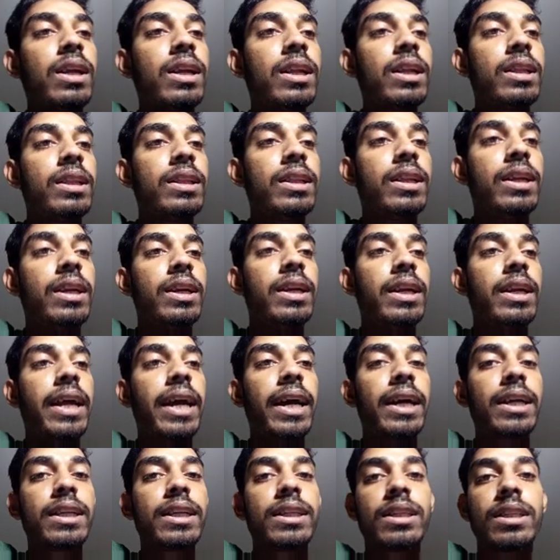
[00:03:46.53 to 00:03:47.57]
the
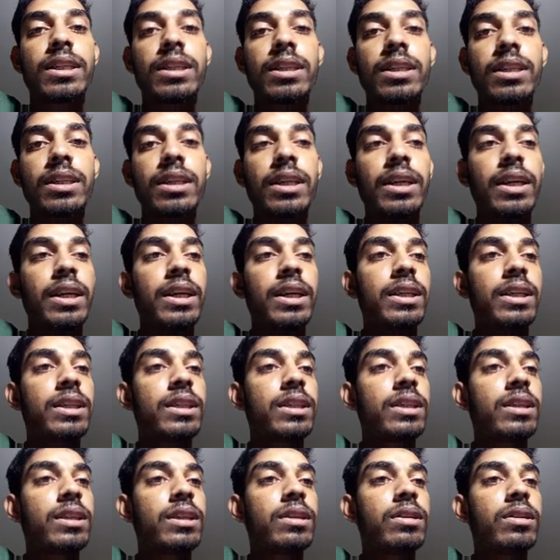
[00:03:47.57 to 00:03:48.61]
next is
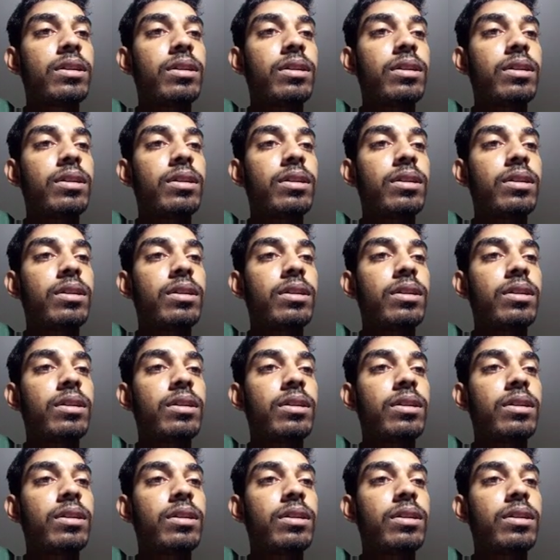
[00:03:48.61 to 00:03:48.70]
the